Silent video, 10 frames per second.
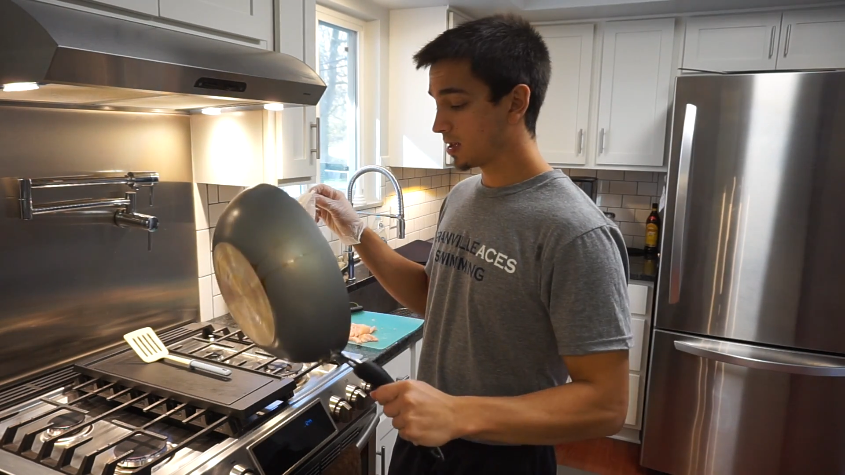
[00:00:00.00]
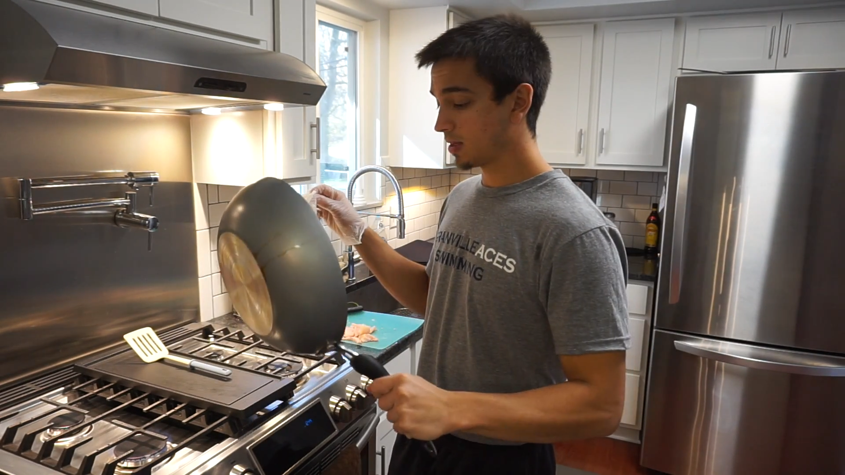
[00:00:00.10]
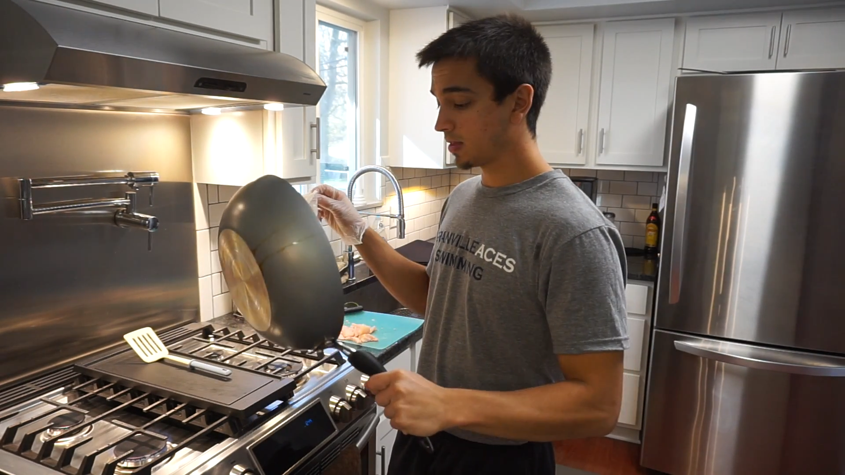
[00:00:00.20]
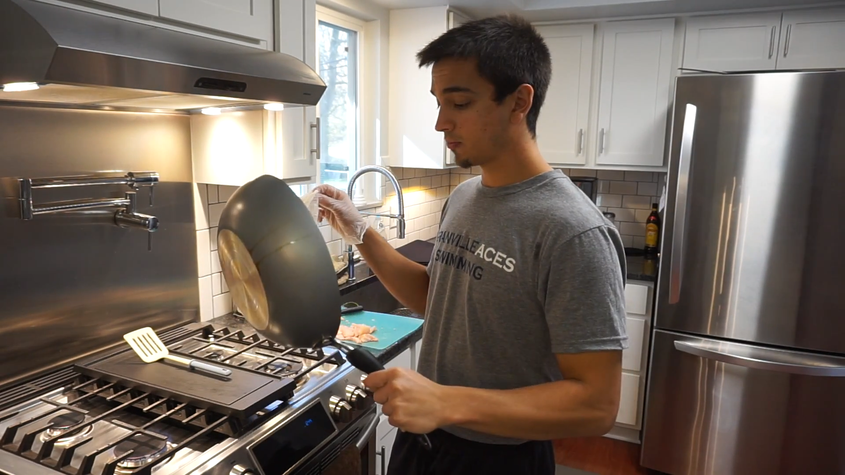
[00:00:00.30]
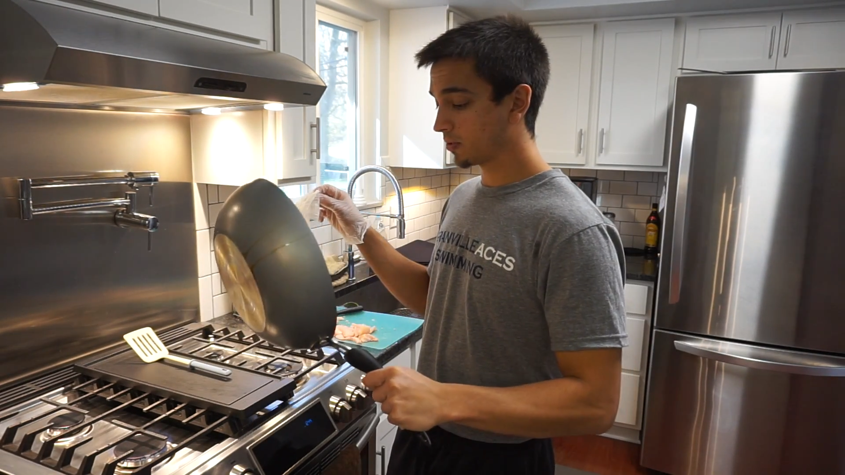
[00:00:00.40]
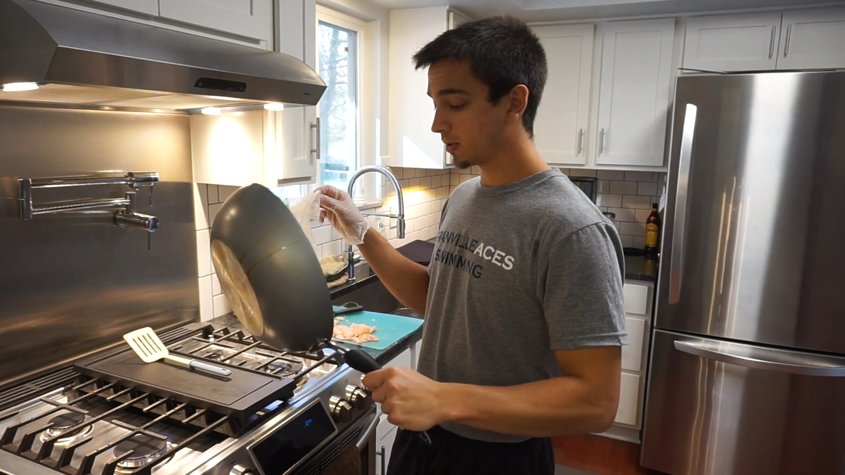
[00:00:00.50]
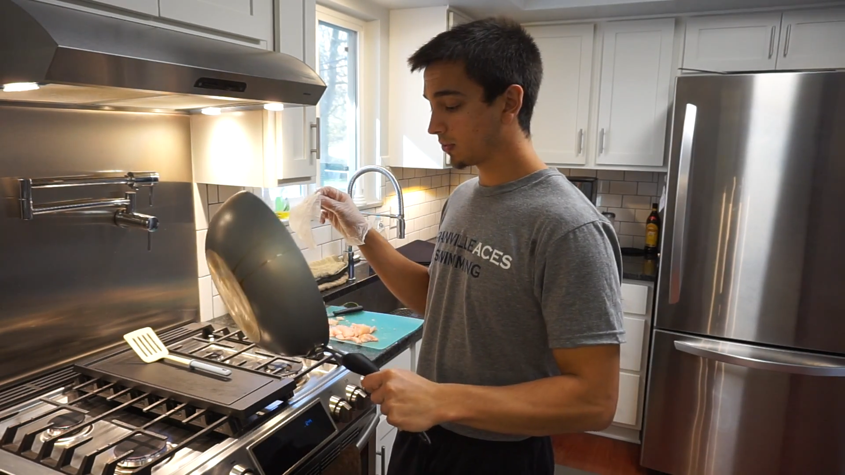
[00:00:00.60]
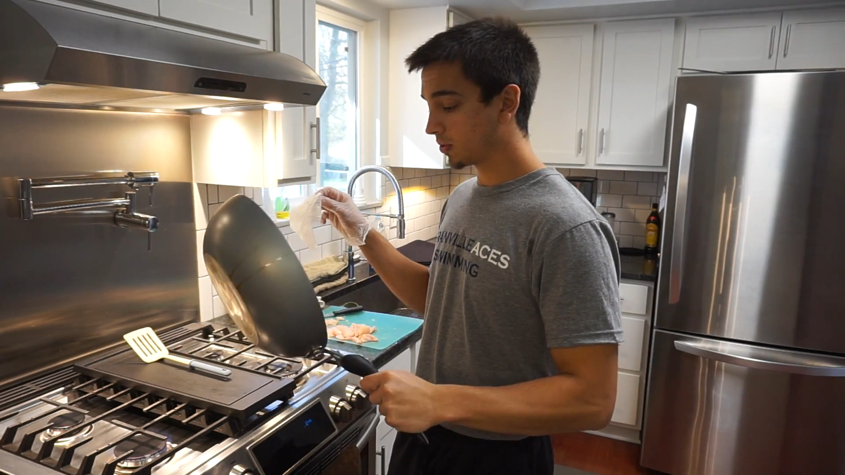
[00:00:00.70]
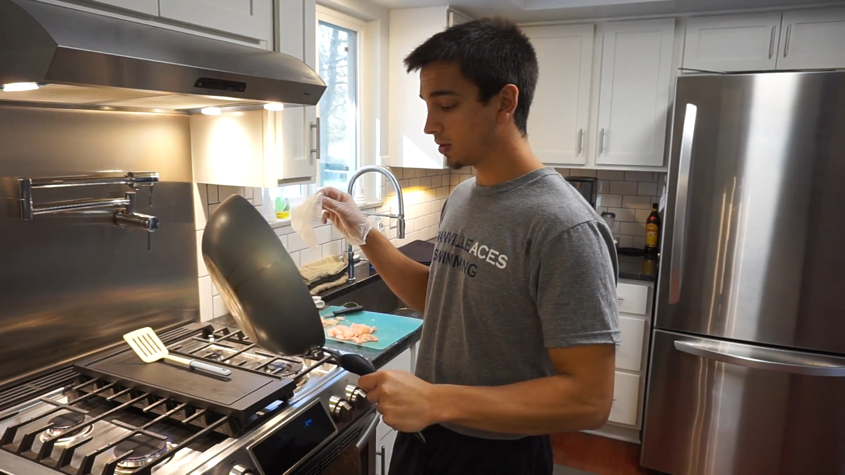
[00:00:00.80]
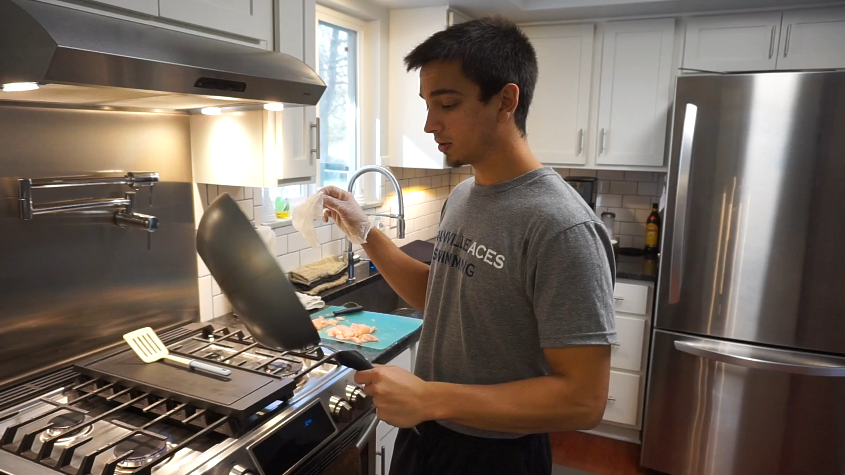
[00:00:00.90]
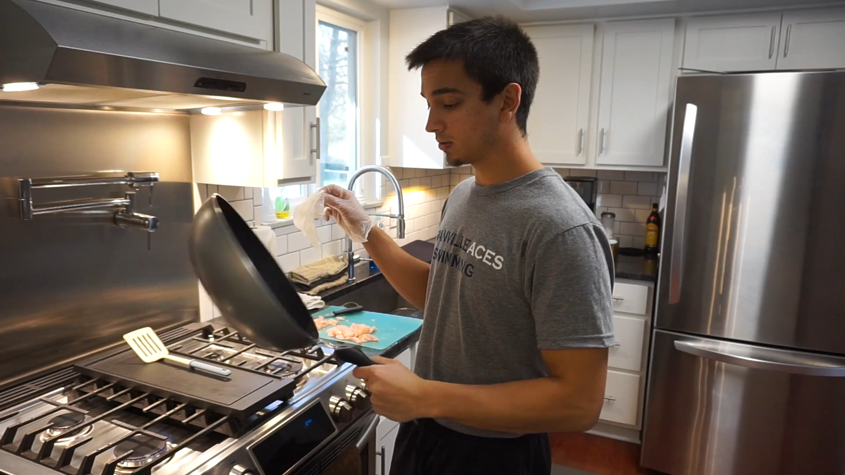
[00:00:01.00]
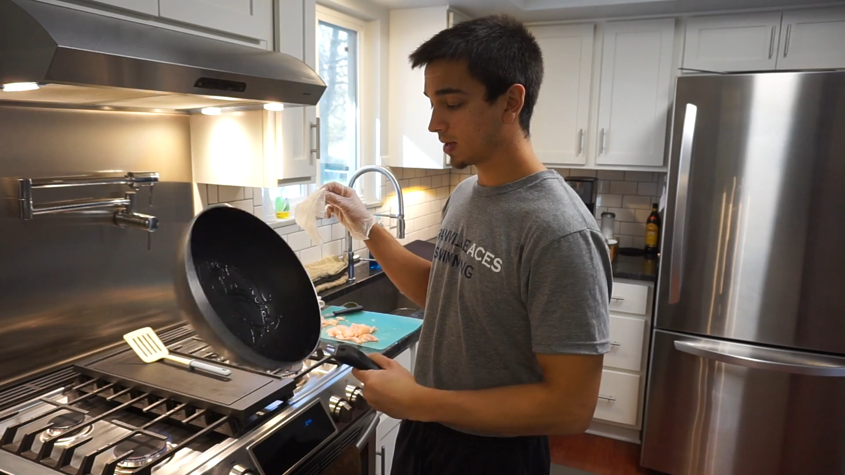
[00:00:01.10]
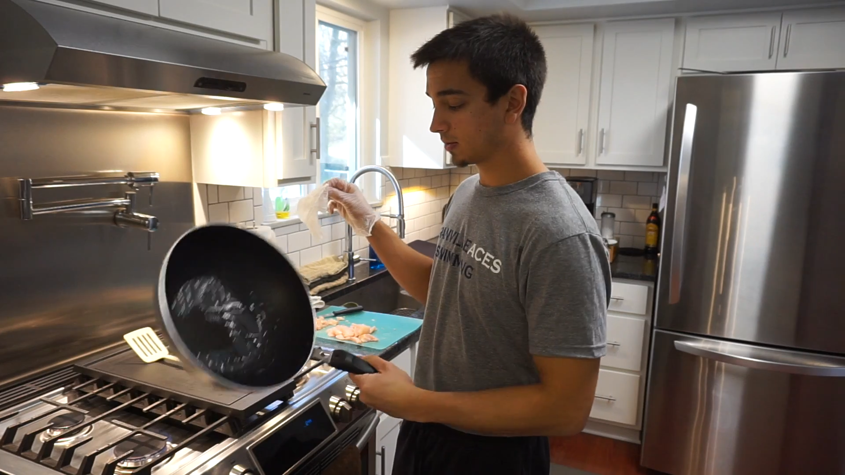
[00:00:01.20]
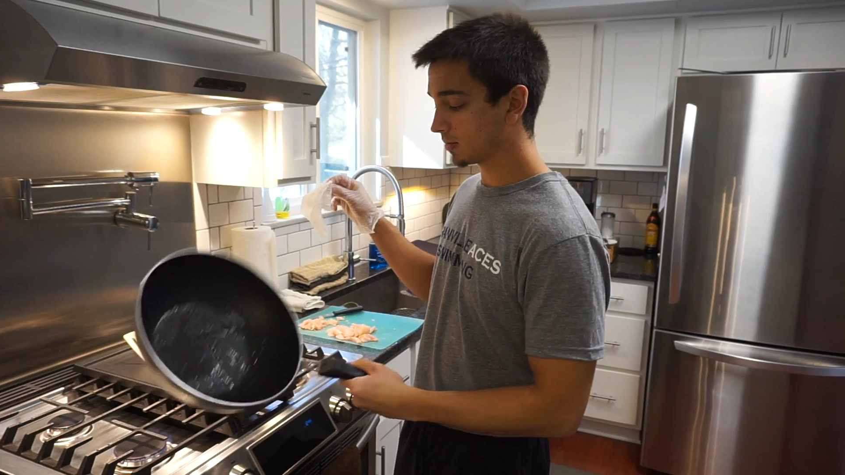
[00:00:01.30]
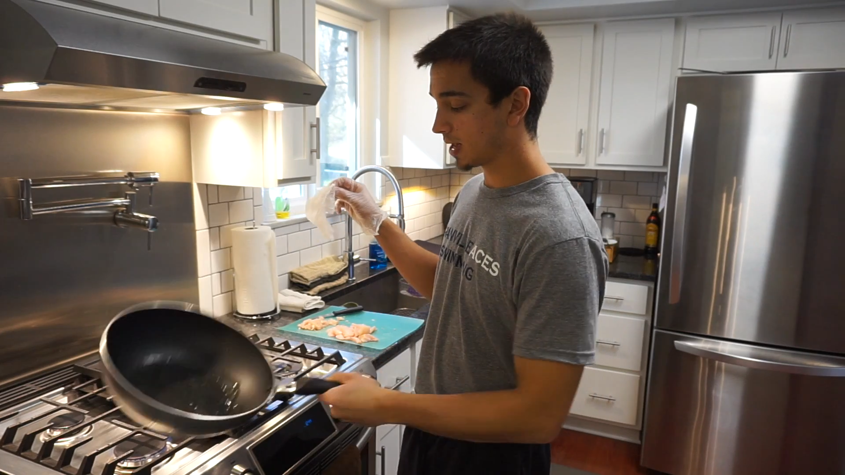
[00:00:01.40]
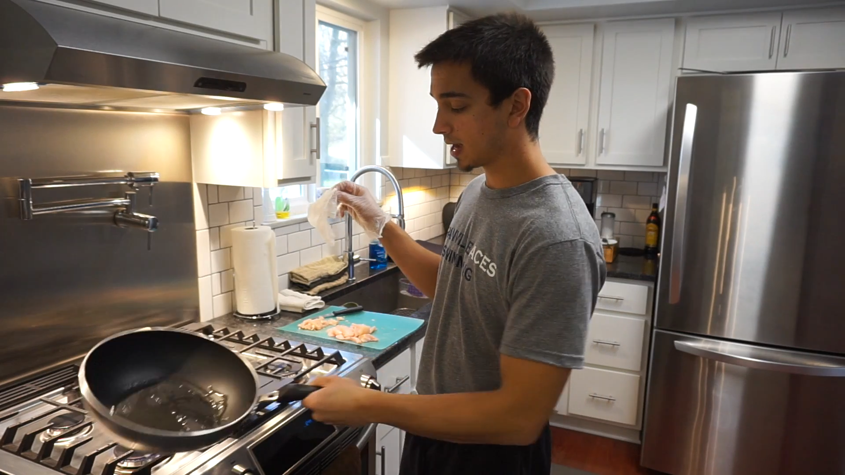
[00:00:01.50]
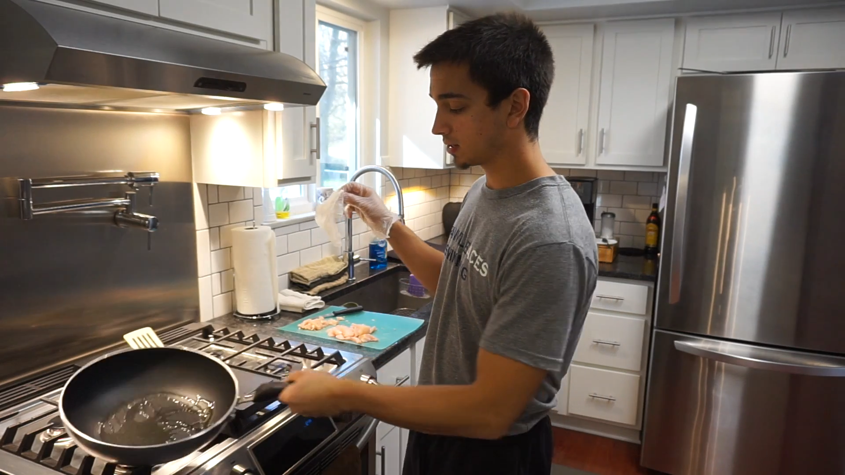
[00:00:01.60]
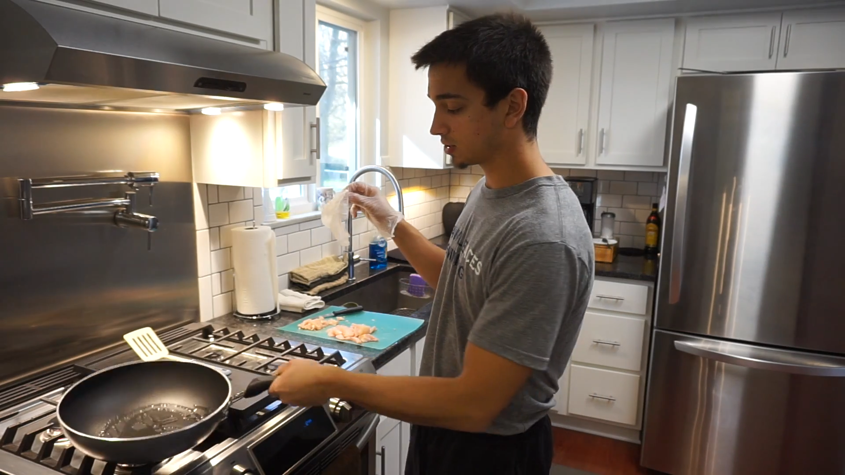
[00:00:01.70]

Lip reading: And then really what you can do after that